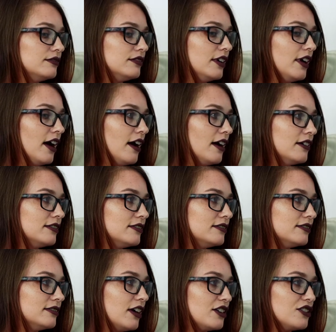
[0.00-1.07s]
yeah,
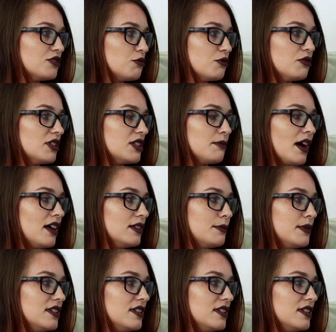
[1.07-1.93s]
I just want to expand the